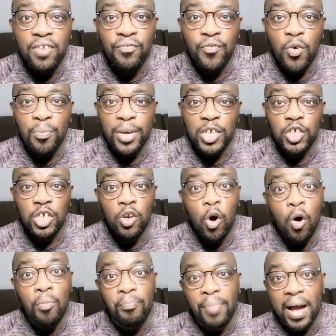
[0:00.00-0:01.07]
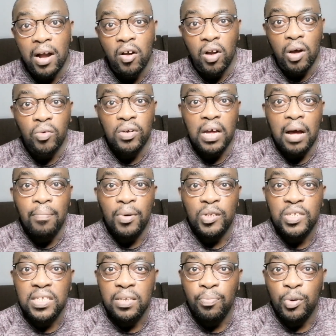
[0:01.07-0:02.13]
information or background
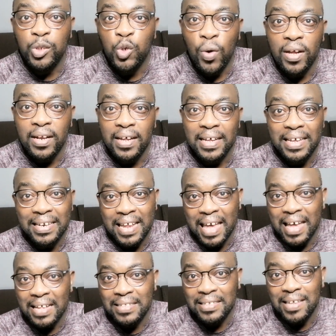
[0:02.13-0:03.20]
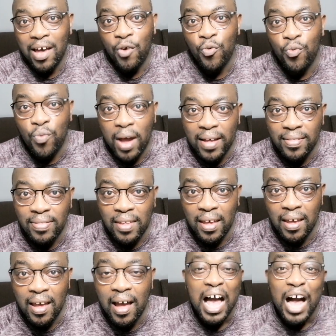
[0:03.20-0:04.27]
about Sipho Thwala. It ends right
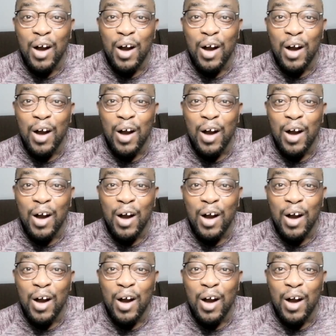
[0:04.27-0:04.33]
there.